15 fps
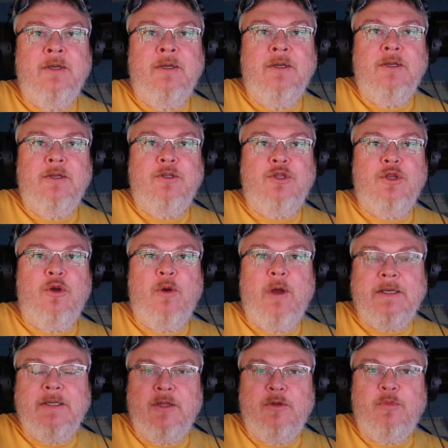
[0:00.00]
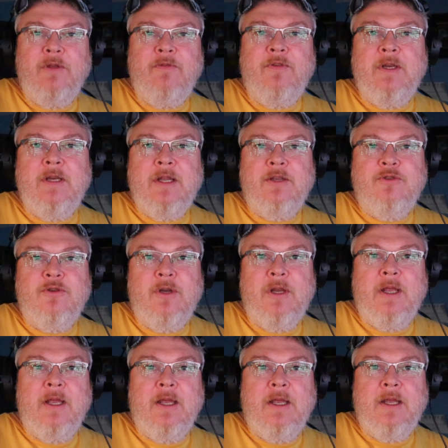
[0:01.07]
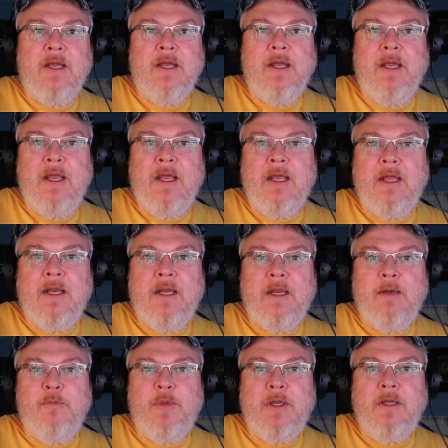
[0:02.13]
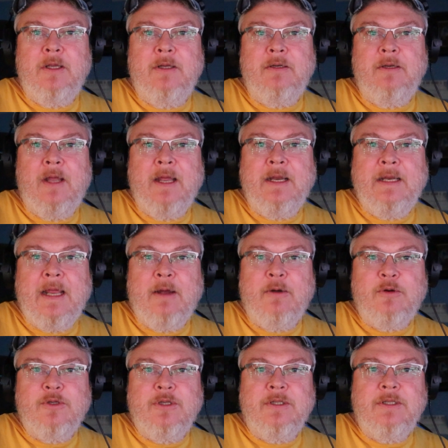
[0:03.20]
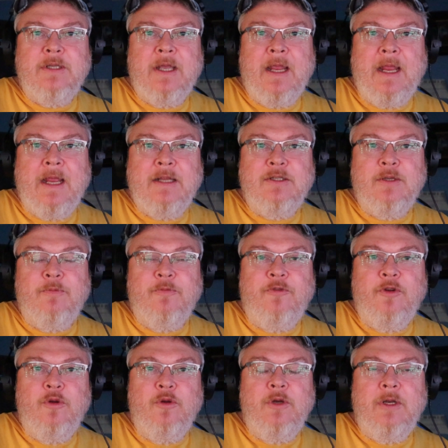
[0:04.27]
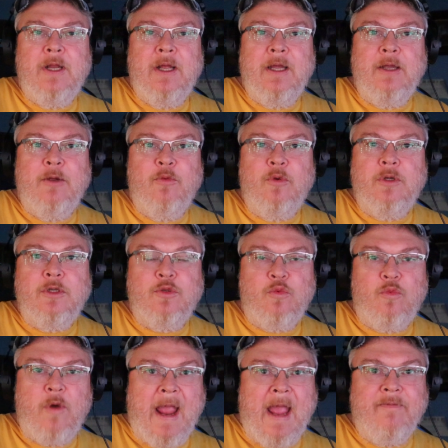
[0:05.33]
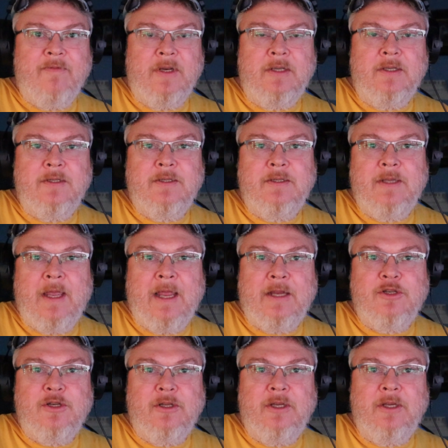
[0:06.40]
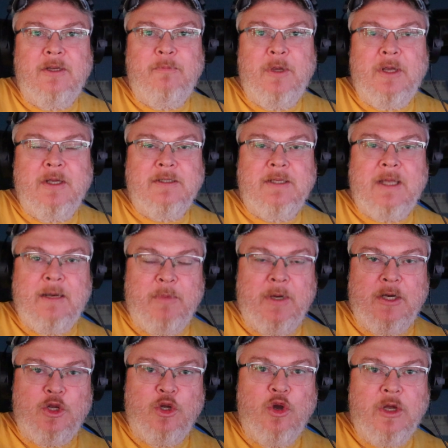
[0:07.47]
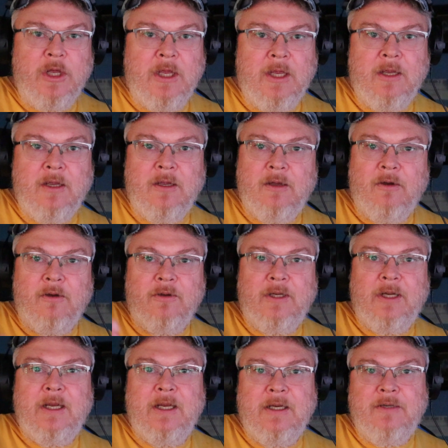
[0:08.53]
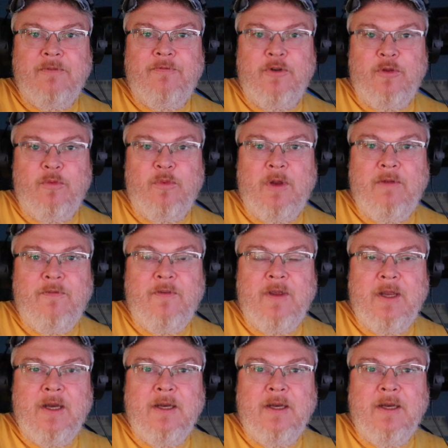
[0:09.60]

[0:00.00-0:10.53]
So I did the refeed yesterday. It had been 90 hours since I ate some food, and I was ravenous actually because I had been cooking all day for the refeed,